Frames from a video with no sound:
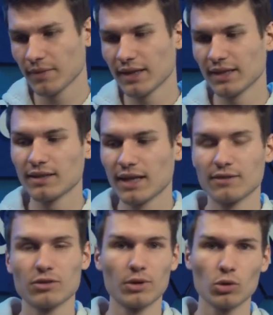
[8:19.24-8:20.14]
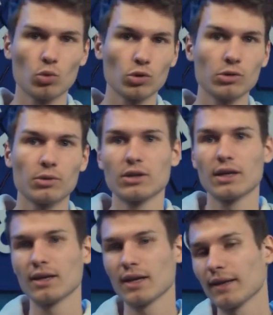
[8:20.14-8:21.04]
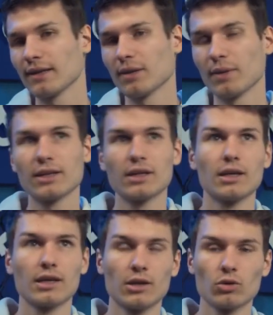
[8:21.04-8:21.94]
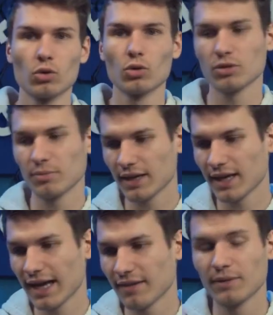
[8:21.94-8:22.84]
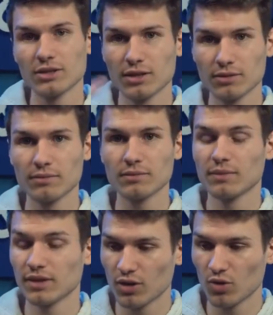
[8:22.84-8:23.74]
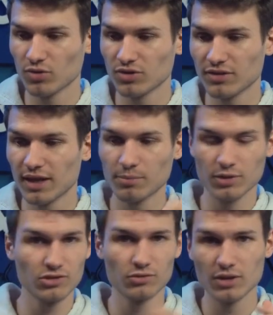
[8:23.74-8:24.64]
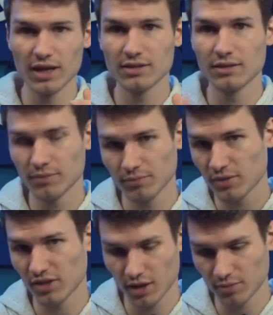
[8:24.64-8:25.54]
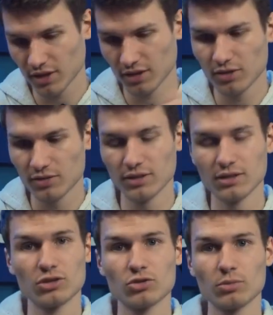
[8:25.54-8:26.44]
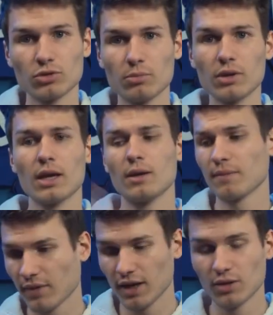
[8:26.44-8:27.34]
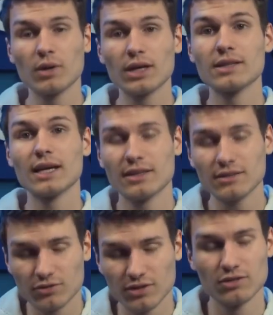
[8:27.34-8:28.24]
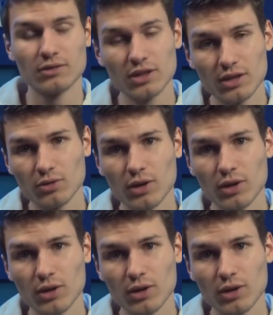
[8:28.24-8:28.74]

It doesn't have to be a water meter, theoretically it could also be a gas meter. There are also templates for that, which I will include in the description below. Otherwise, that's it for this video.